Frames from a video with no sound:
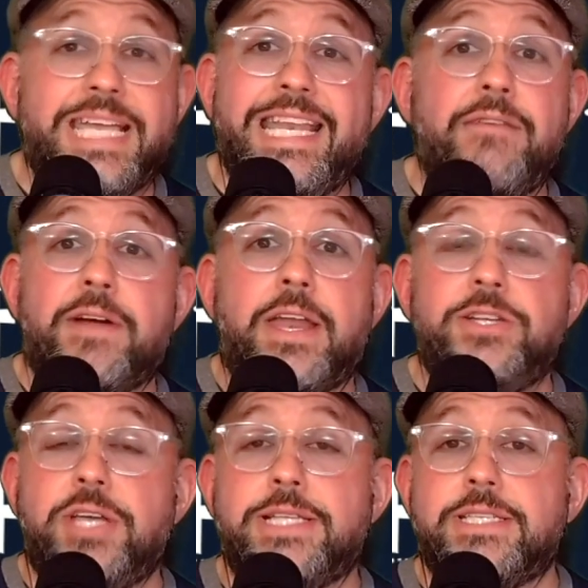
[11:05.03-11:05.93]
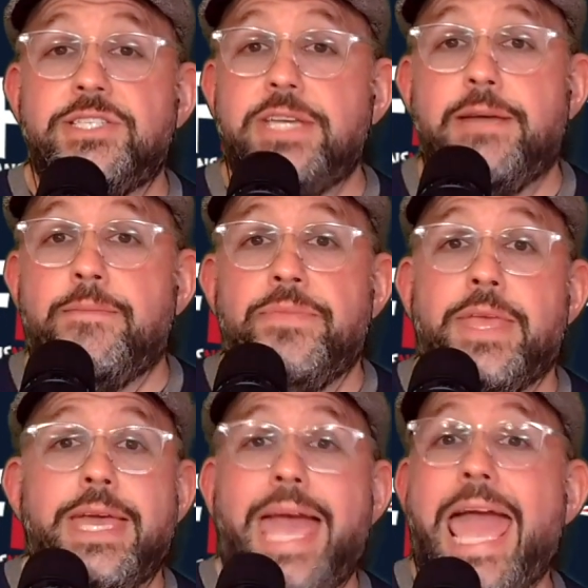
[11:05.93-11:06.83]
He never got a chance to see
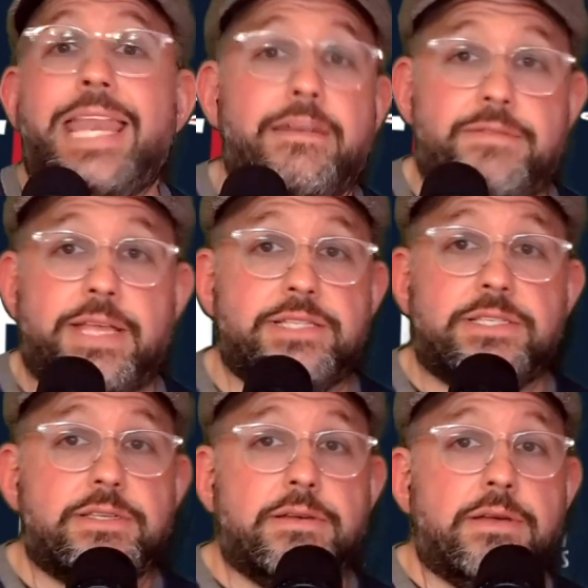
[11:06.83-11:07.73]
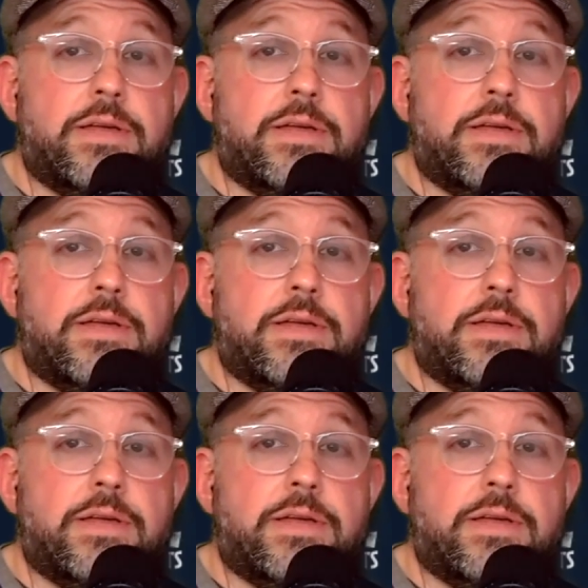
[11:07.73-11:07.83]
any of this.